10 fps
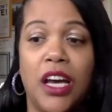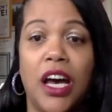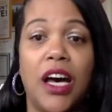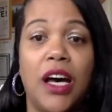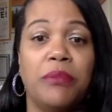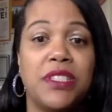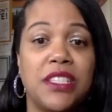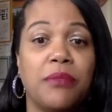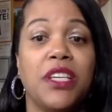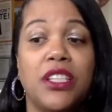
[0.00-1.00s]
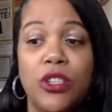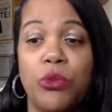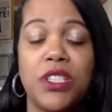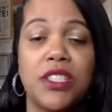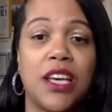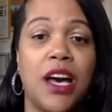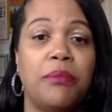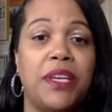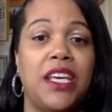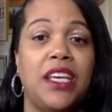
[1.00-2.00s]
Um, something new is
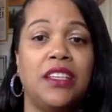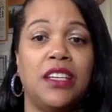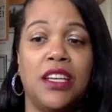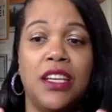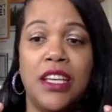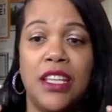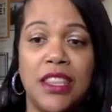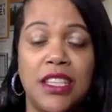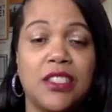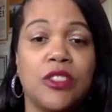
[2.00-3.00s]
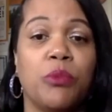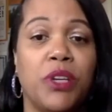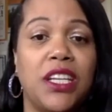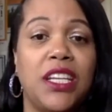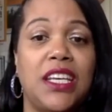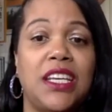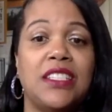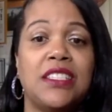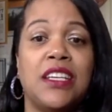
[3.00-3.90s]
coming. This is what it is.